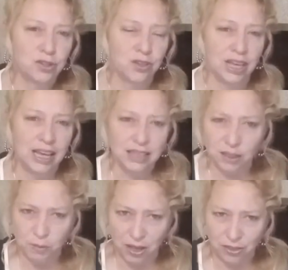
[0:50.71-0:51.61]
to the end of
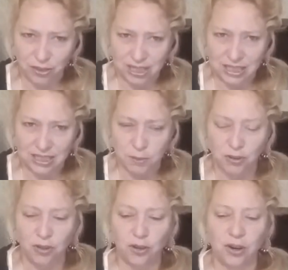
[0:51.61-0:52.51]
the month, but
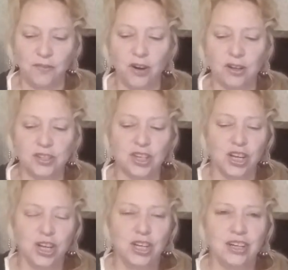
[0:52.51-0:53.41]
December the 31st,
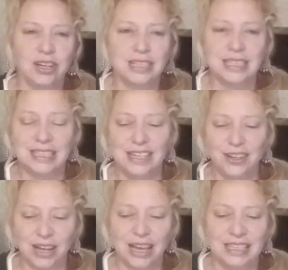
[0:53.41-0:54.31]
you're
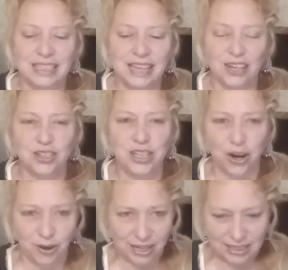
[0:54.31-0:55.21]
considered a
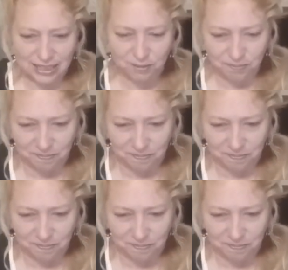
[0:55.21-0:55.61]
Sagittarius.